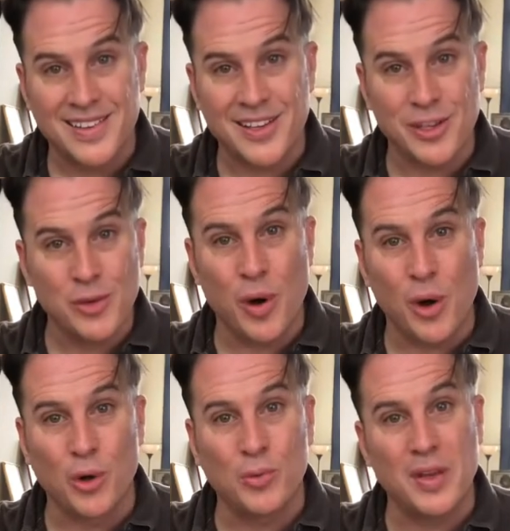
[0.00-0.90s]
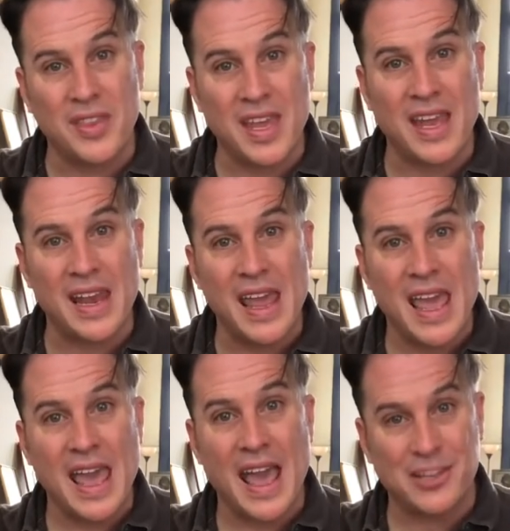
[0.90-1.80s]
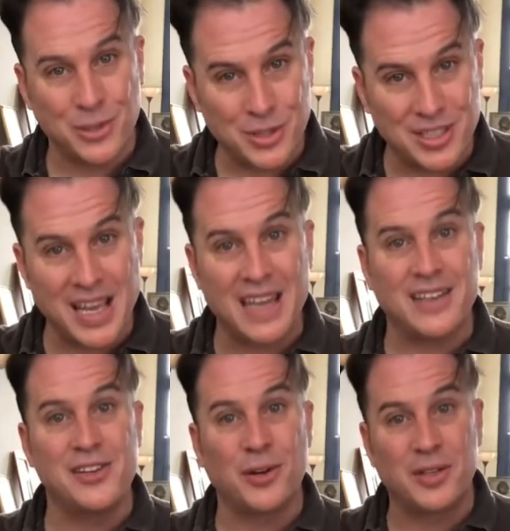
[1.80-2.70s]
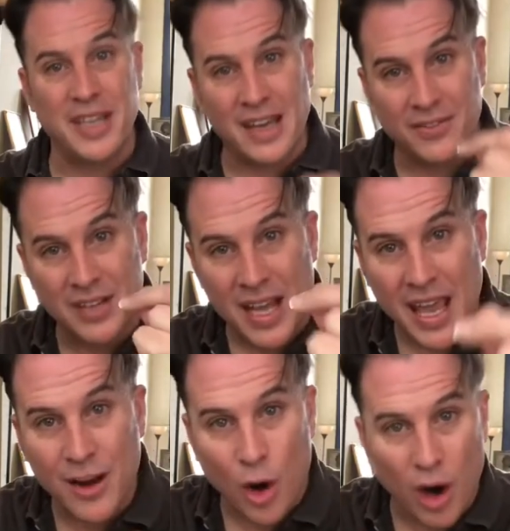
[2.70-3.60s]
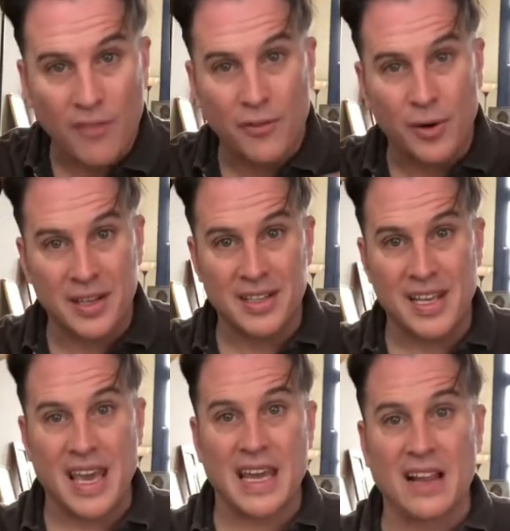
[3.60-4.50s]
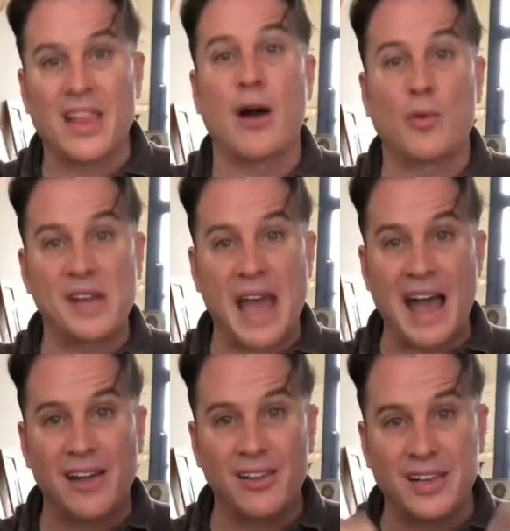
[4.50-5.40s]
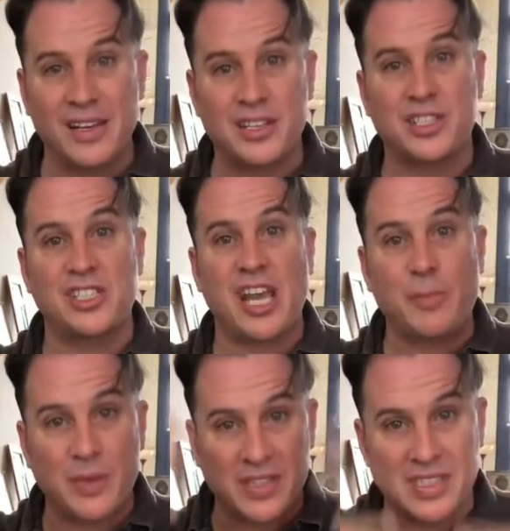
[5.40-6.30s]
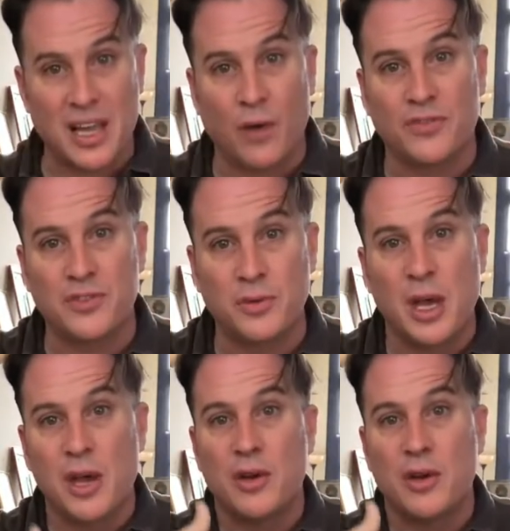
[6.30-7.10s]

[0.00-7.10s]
that you hold within as you stand in your gift and offer it and allow reality to shape itself to